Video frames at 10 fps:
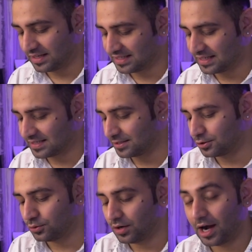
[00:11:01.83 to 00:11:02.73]
Let's listen
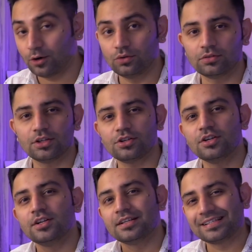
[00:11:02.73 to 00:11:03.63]
to how the
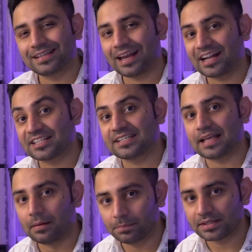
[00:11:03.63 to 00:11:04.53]
scratch
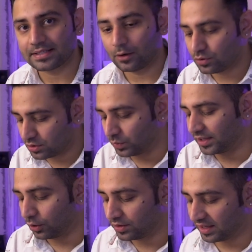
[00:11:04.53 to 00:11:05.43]
sample sounds
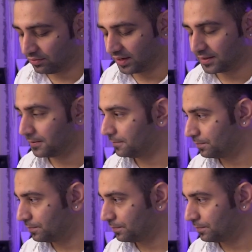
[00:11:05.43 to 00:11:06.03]
without the effect.